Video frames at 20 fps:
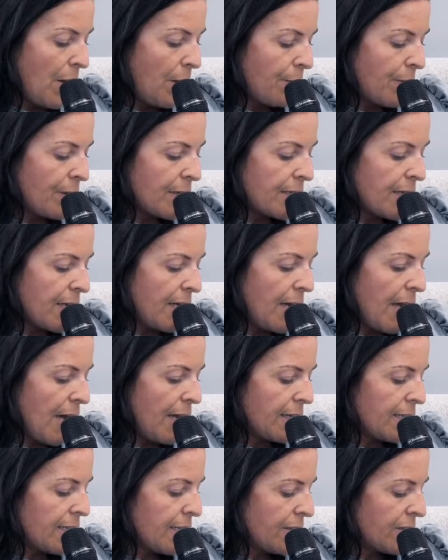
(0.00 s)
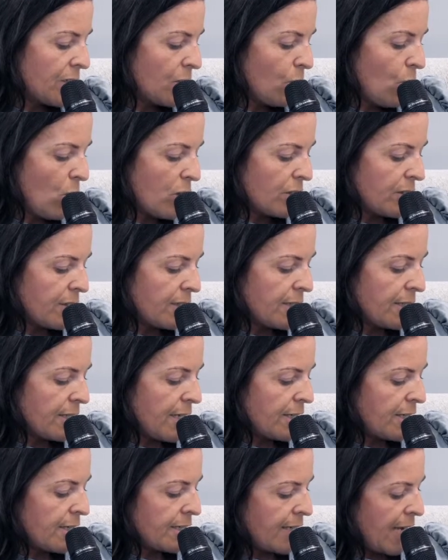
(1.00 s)
But Hannah, to ask you, what does
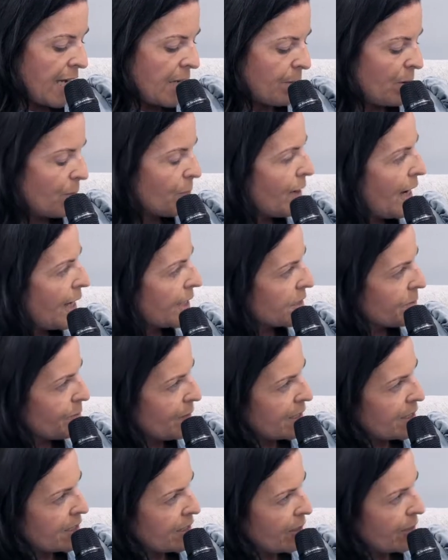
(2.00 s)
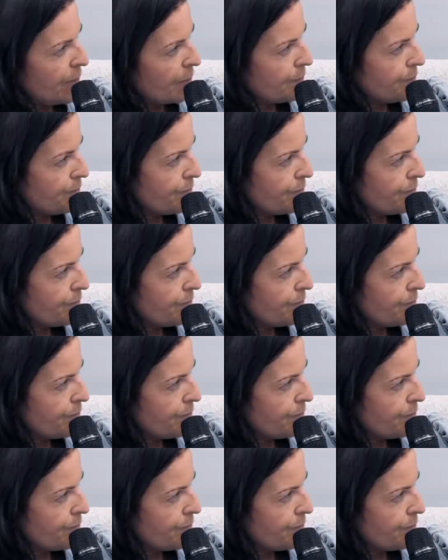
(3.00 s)
a sustainable brand mean to you?